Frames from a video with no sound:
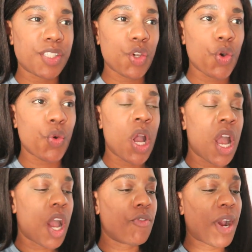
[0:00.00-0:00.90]
So
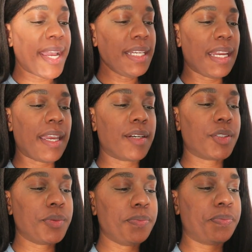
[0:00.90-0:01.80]
right now,